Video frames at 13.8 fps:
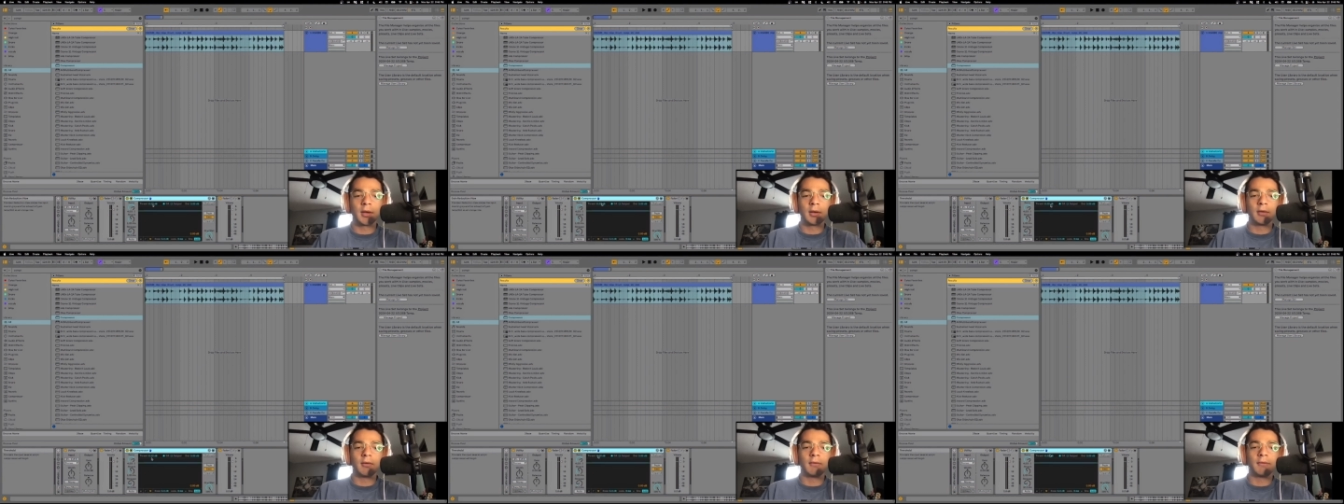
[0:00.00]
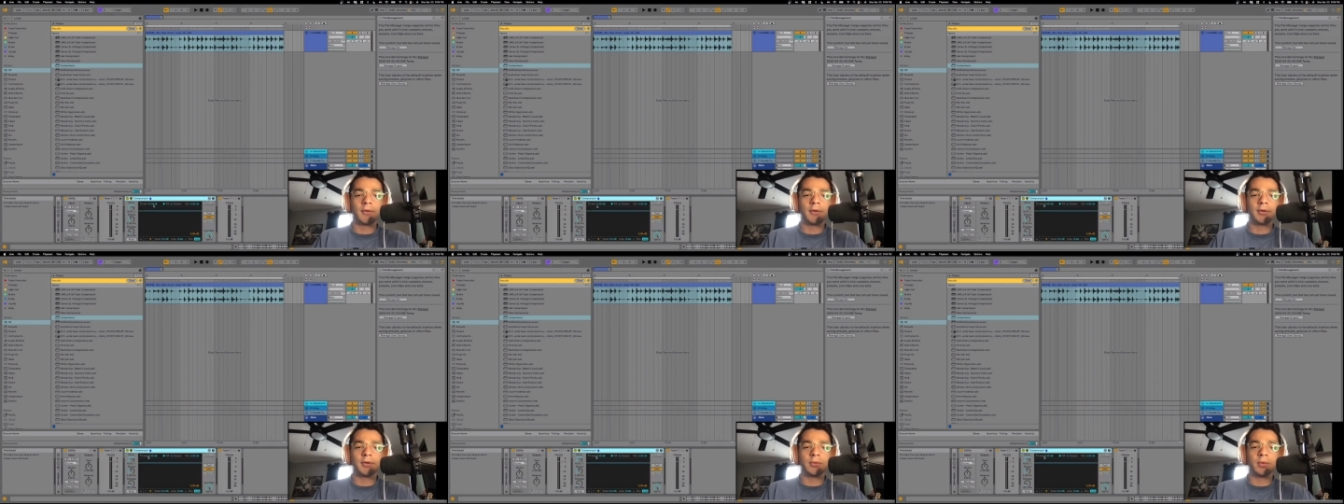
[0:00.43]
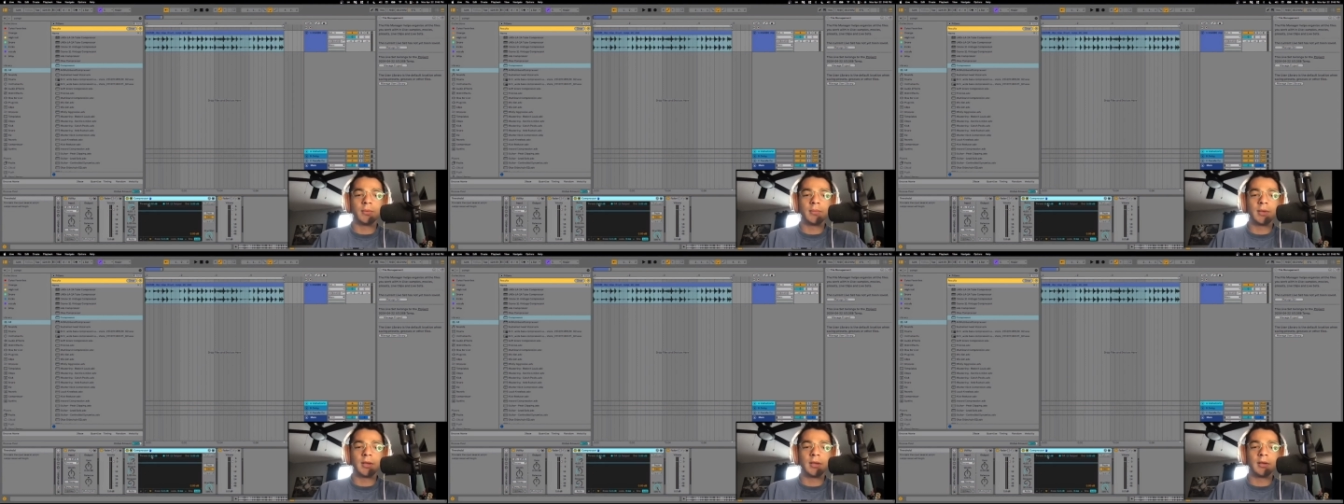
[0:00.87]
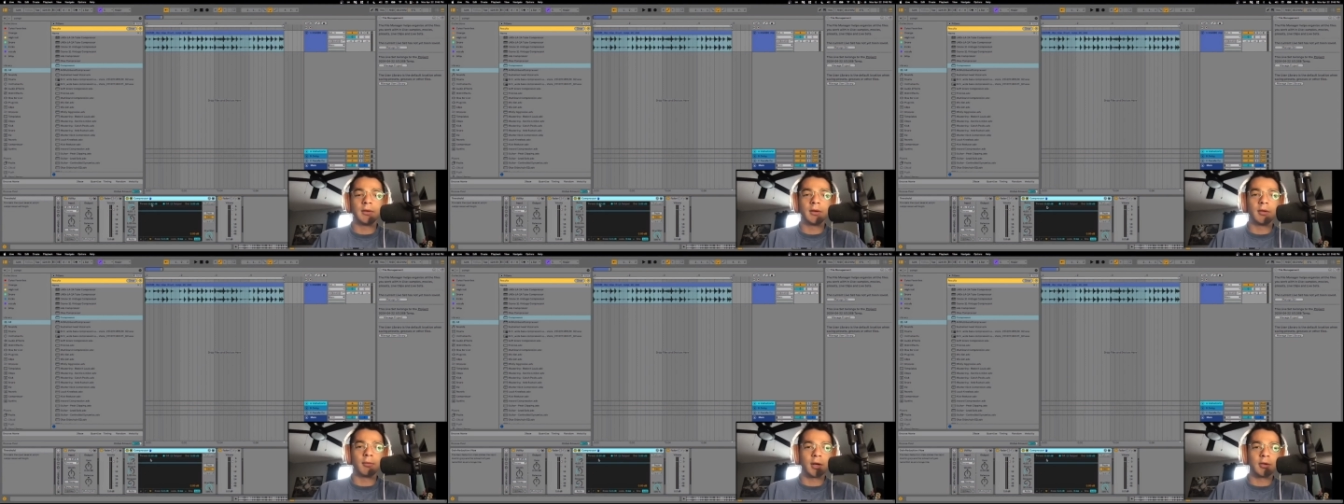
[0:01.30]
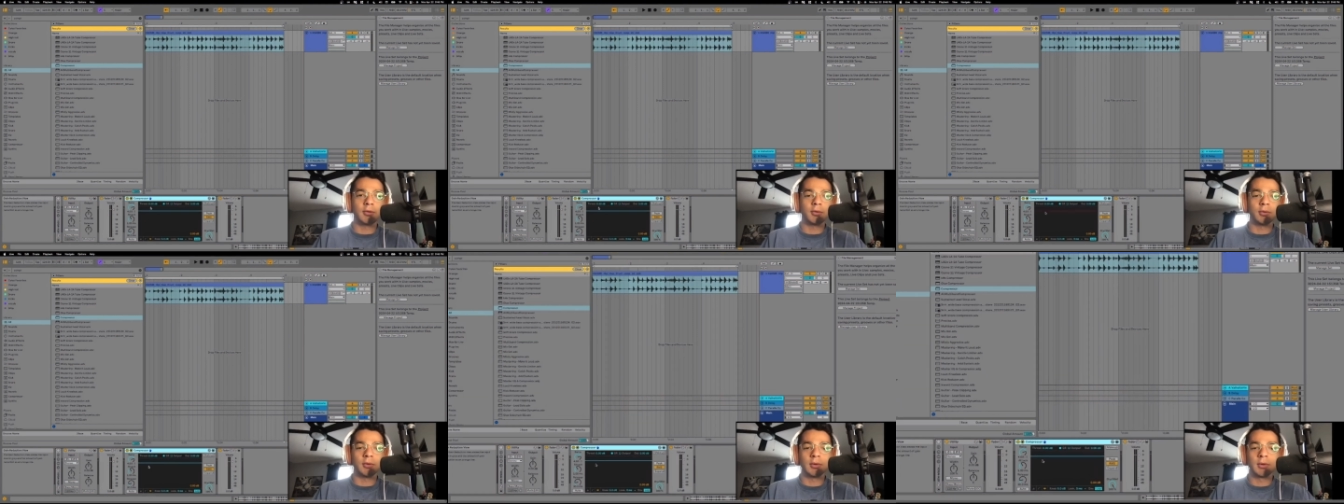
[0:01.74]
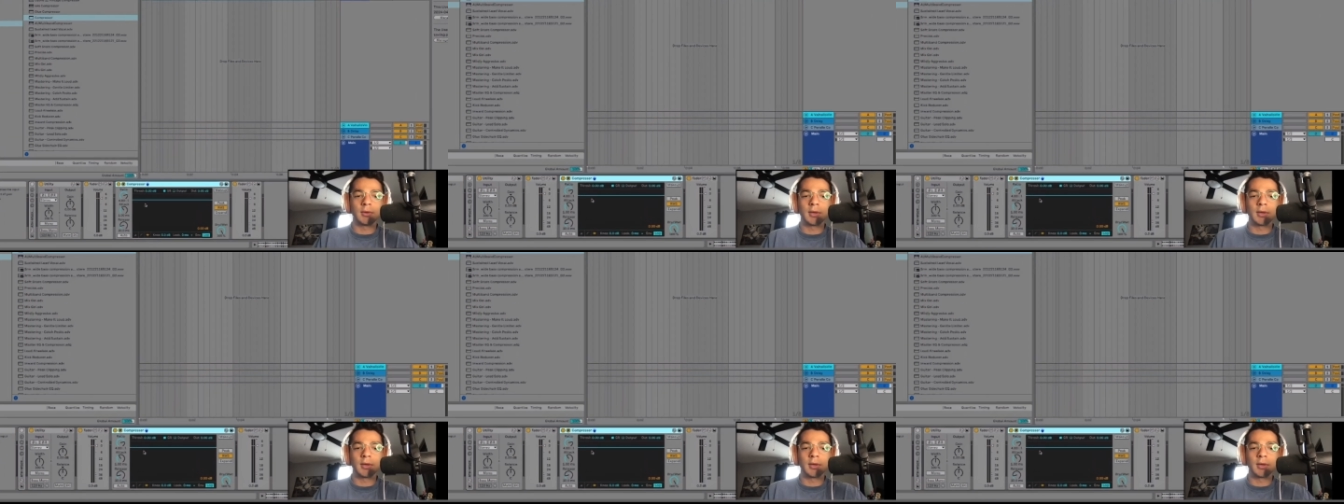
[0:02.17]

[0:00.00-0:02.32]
The first would be the threshold.